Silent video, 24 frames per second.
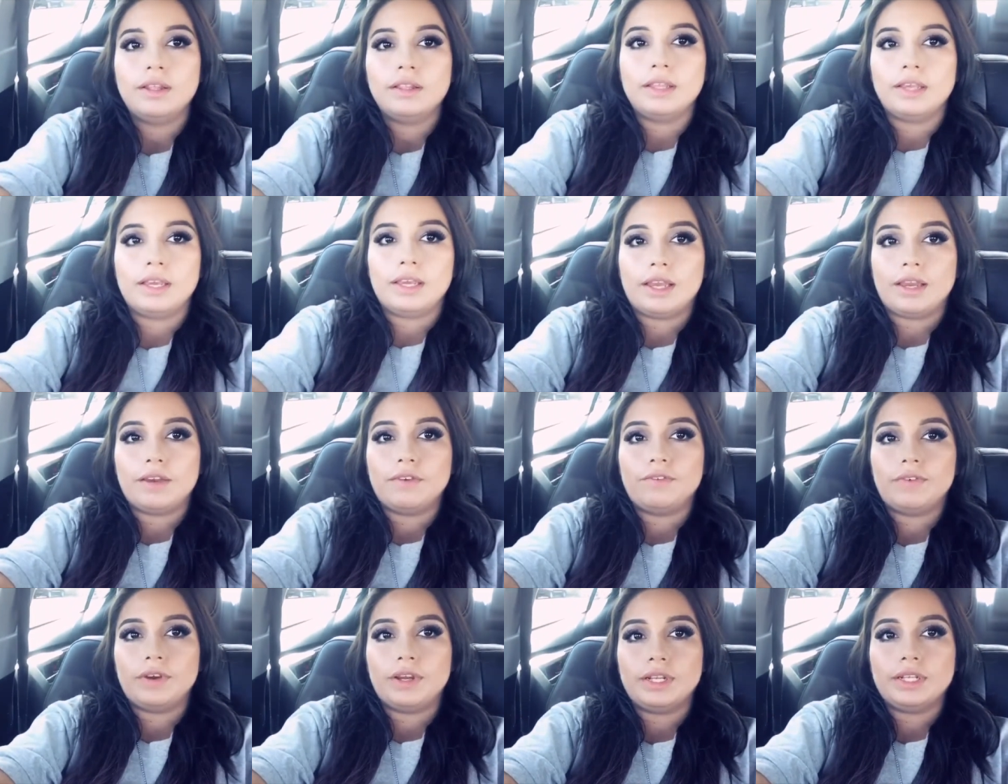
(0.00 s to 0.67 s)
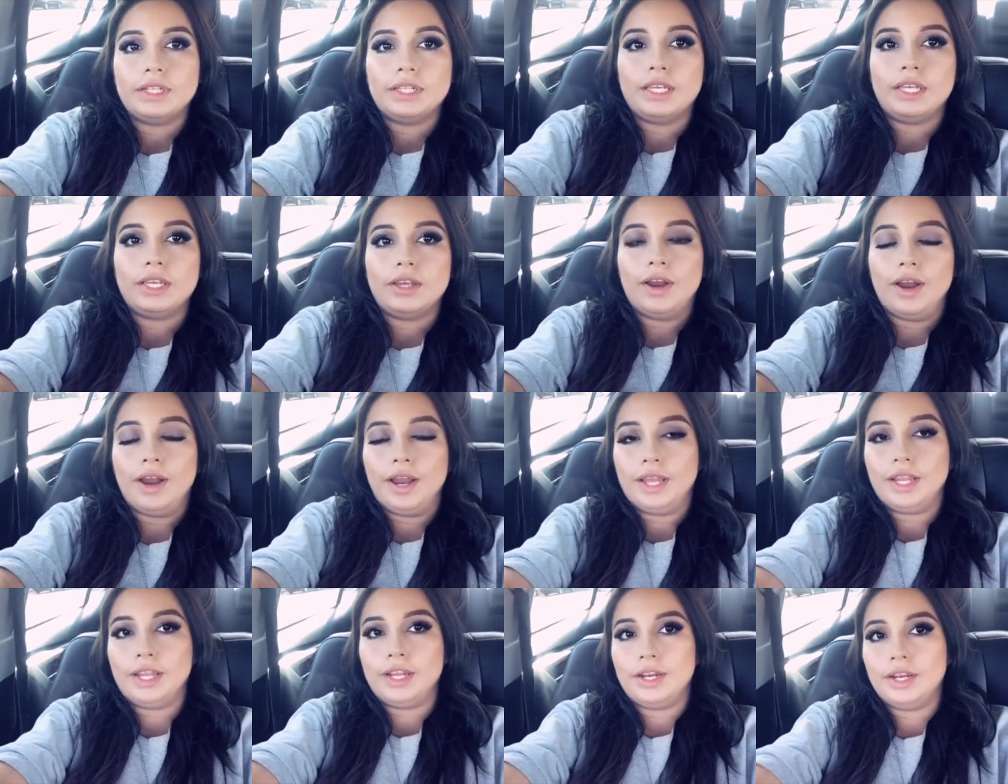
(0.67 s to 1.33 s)
I finally
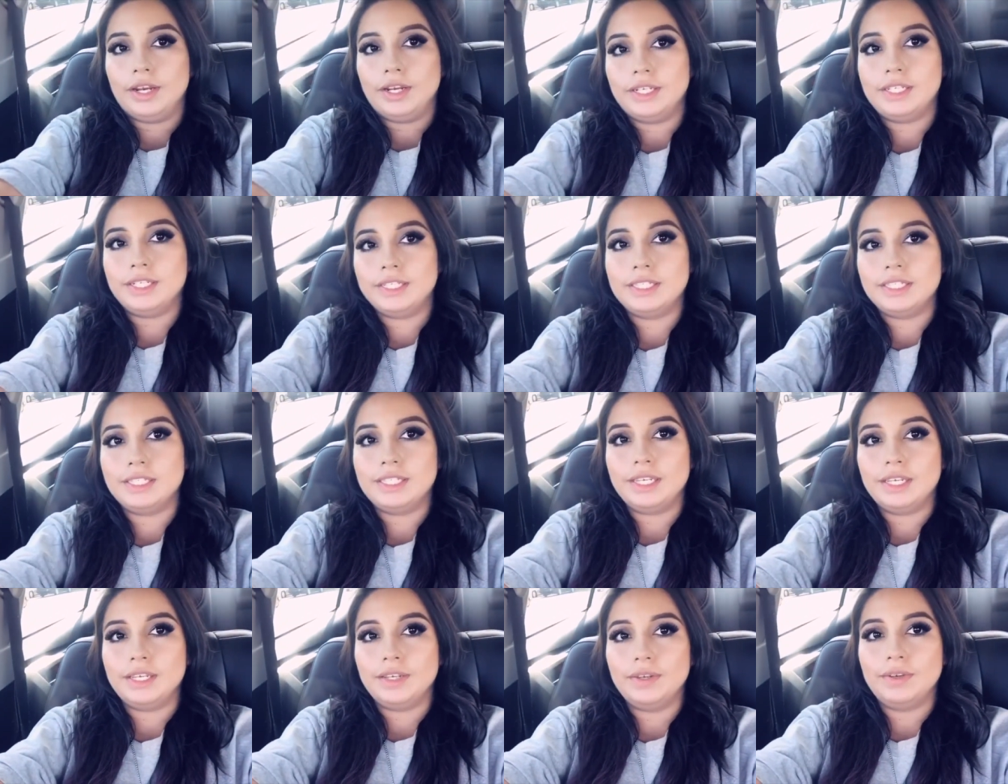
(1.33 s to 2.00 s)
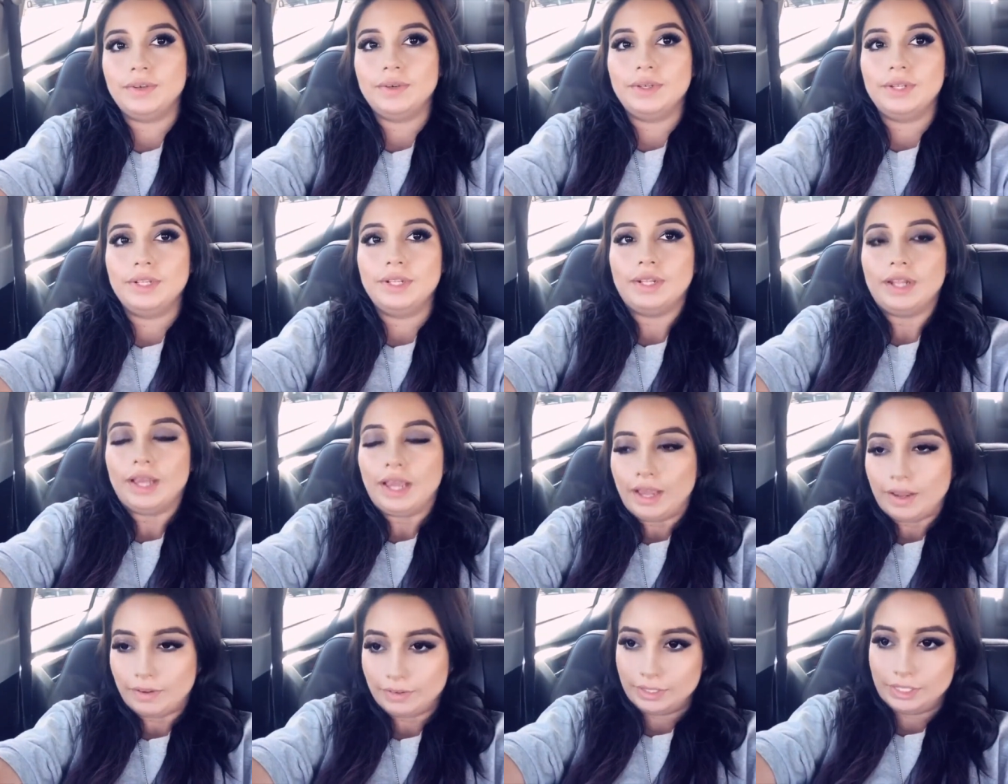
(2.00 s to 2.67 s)
got here to see you and
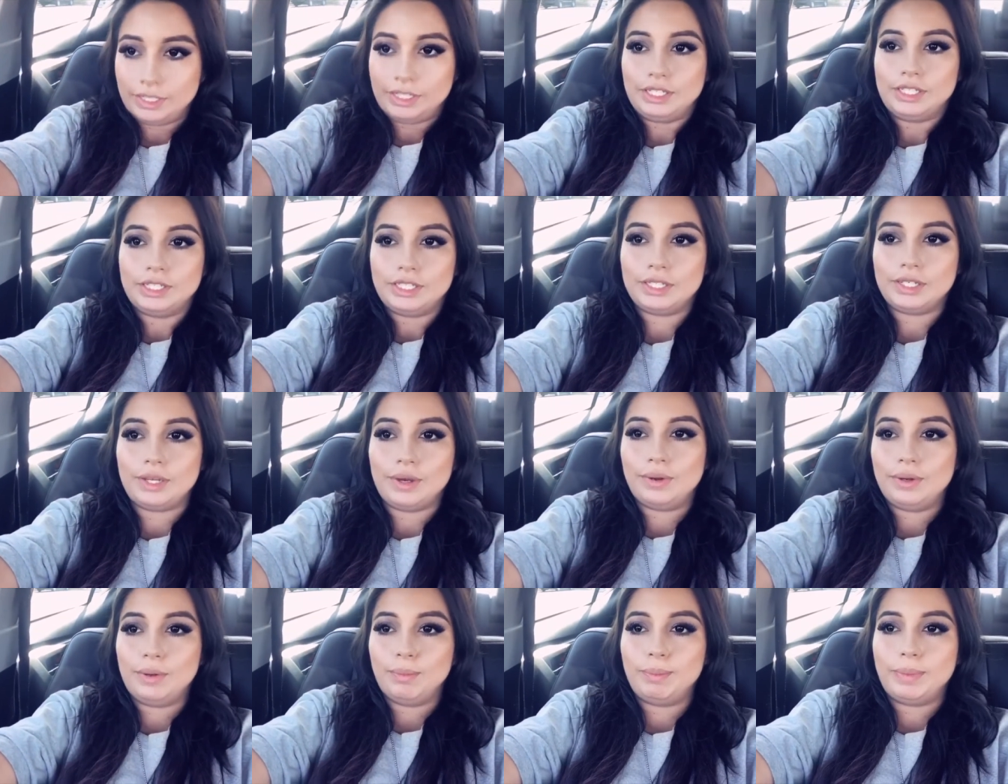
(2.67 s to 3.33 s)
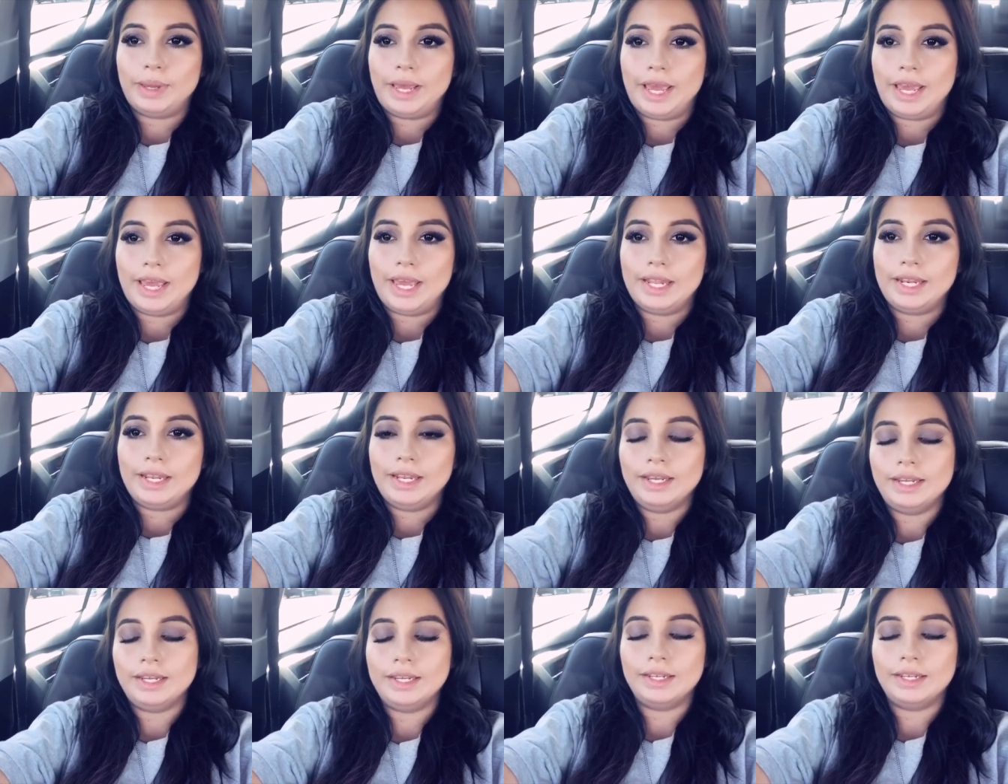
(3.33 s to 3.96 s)
had to just go to bed.